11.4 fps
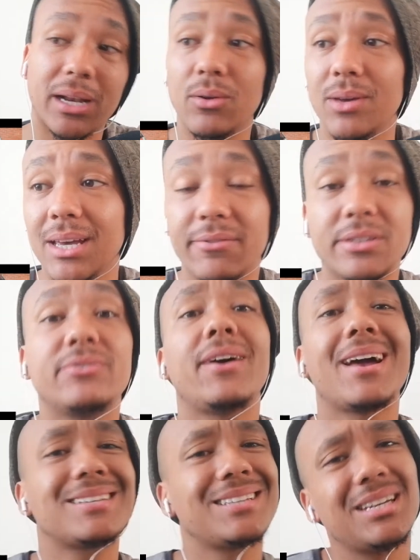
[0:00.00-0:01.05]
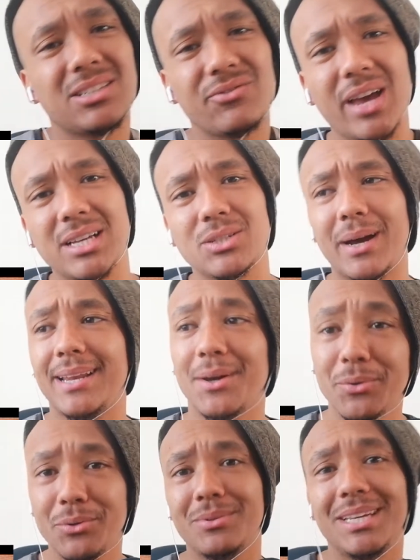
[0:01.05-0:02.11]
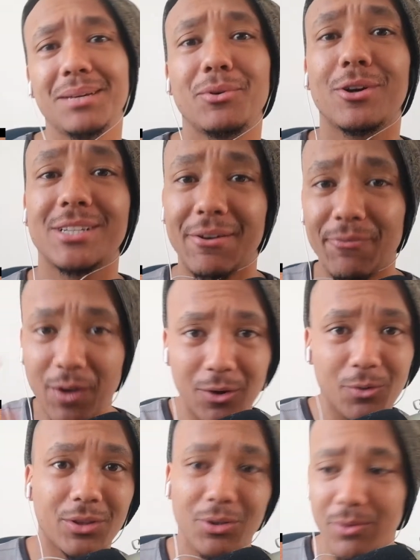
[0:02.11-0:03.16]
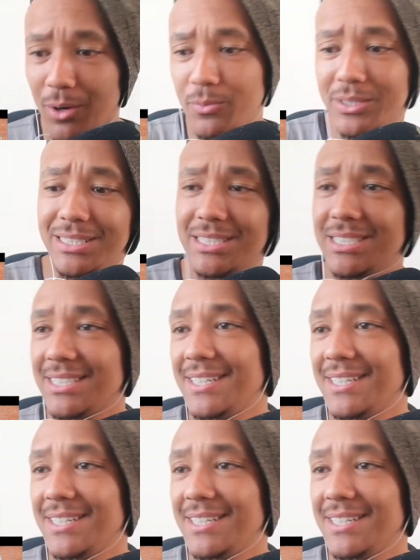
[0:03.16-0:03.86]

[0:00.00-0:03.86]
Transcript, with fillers: But look, it was facts. Say it's facts, so I know you dig because I fuck with you. I wouldn't.